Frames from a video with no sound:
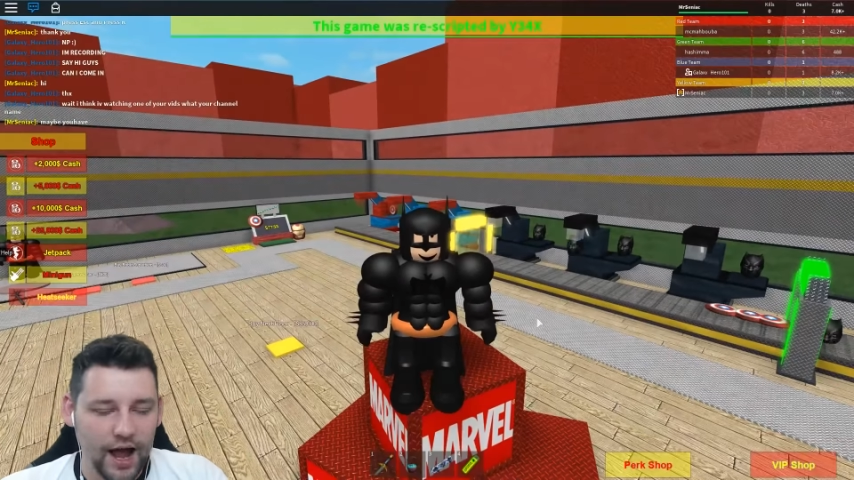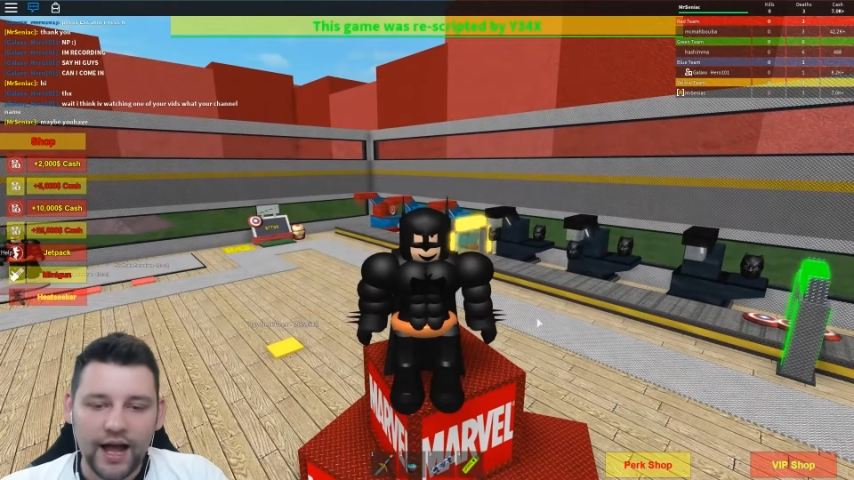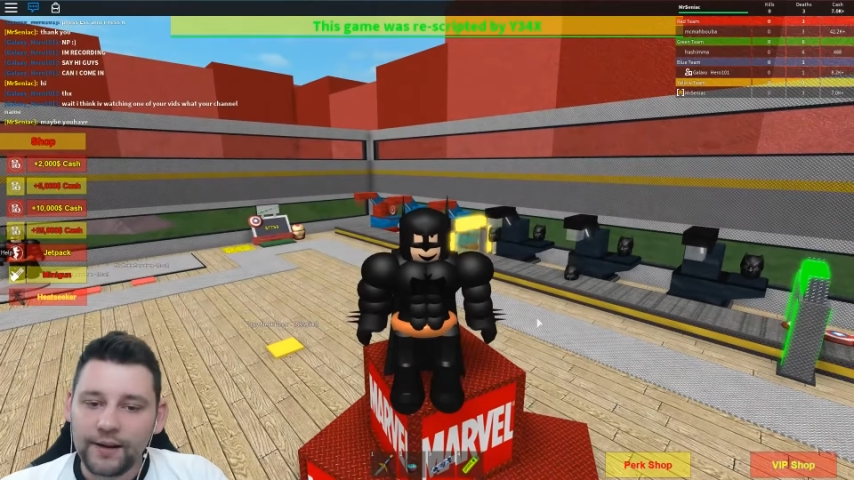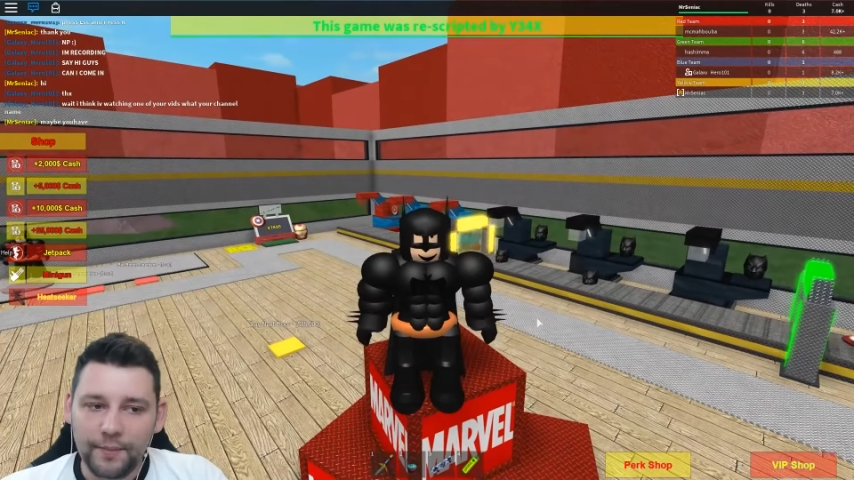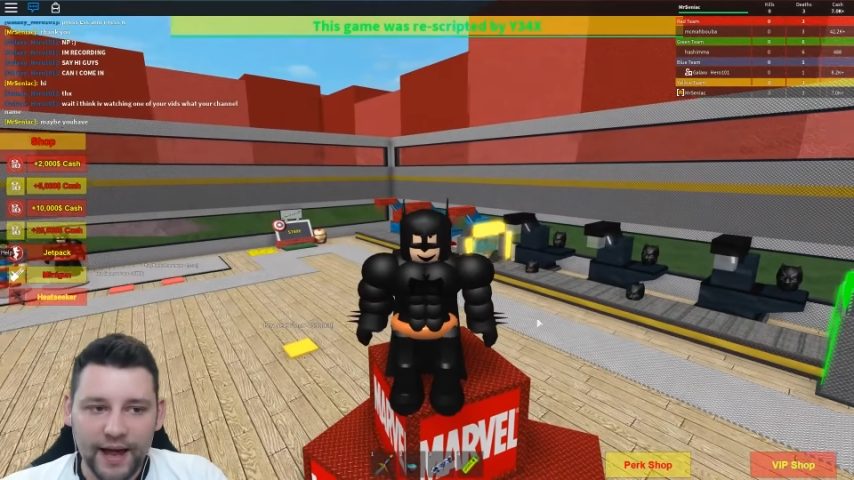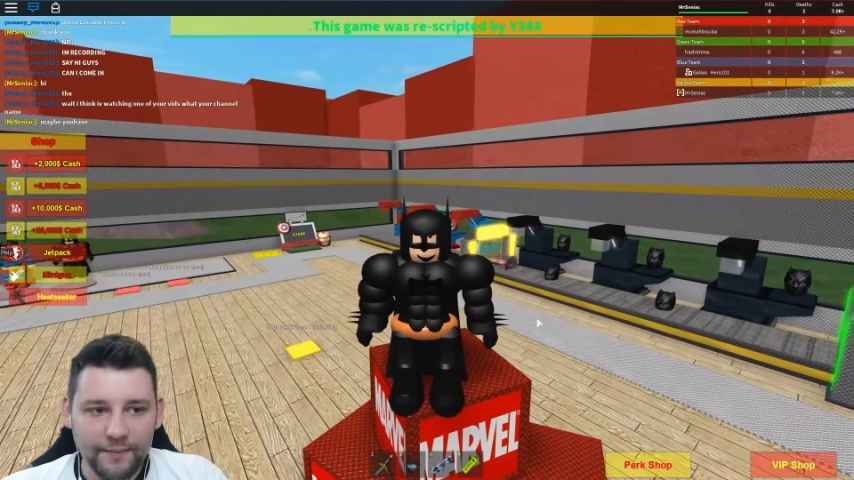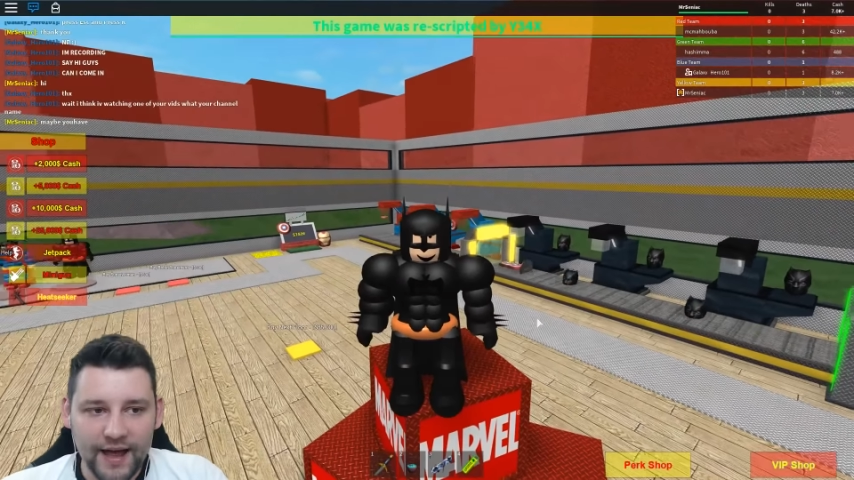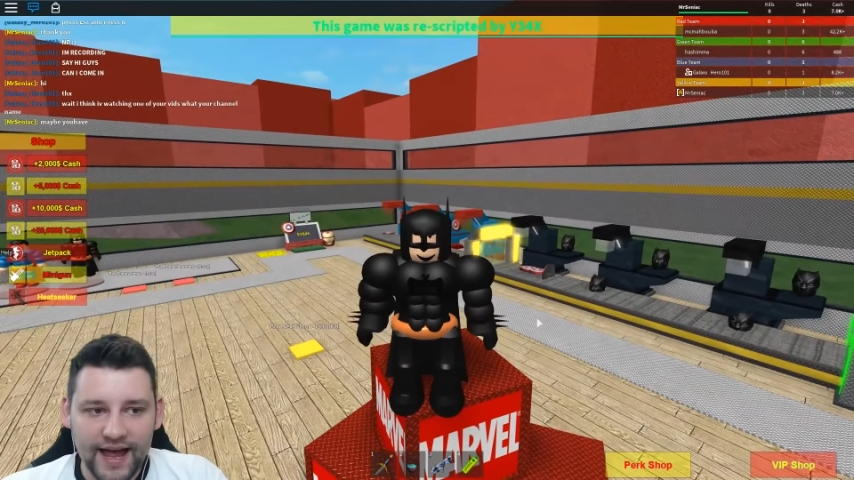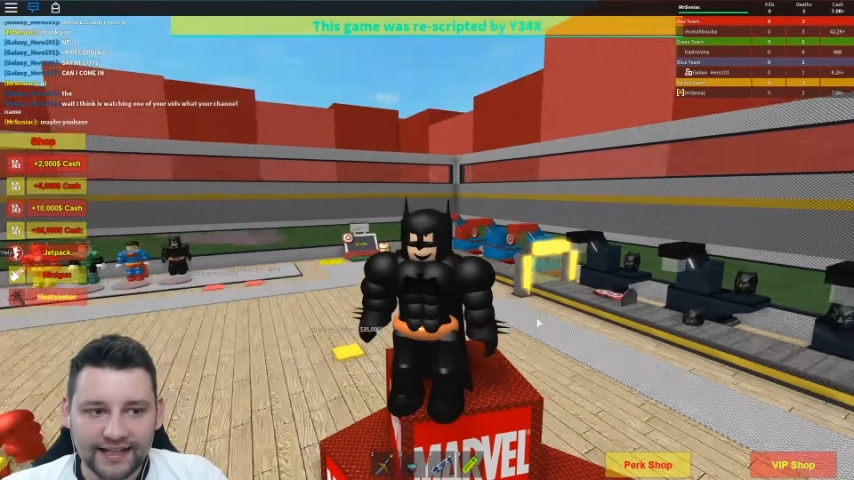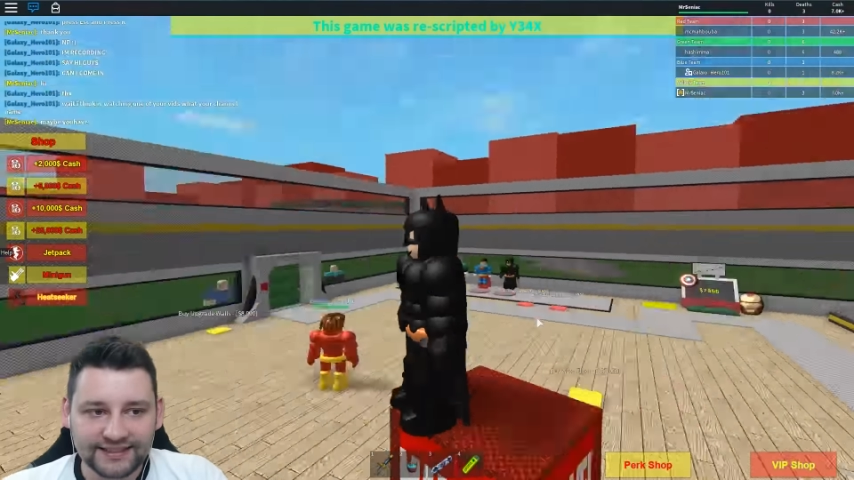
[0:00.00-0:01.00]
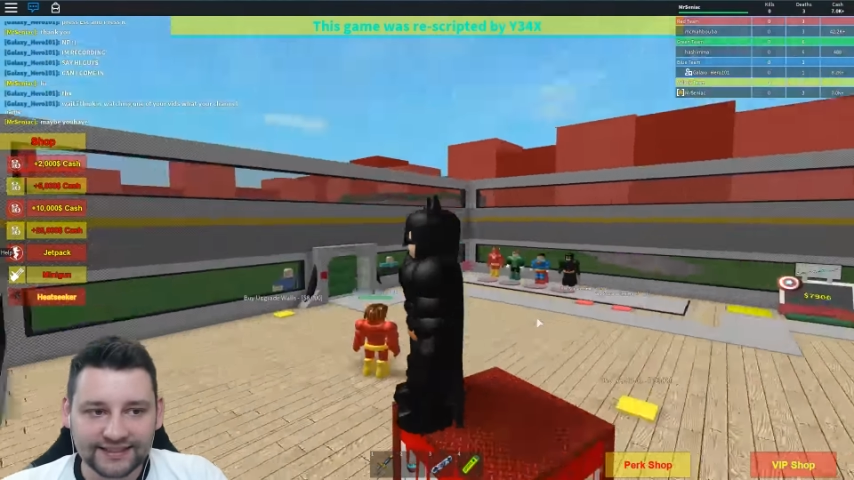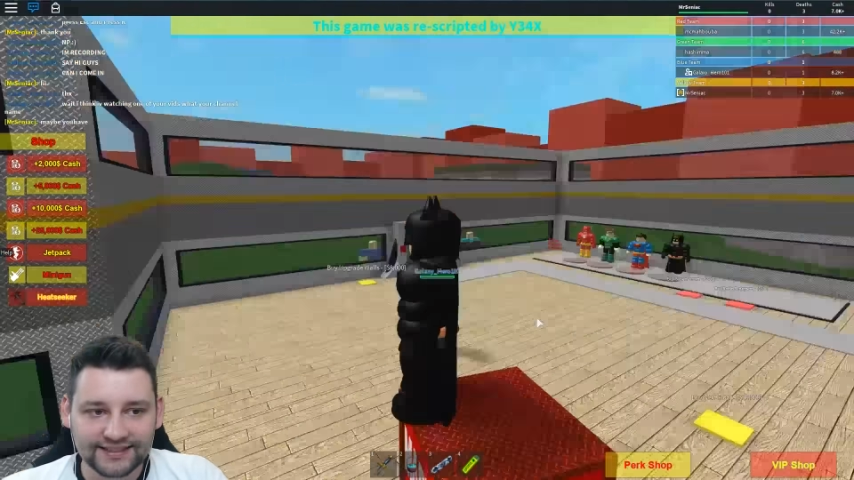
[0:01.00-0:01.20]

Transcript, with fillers: I'm Batman.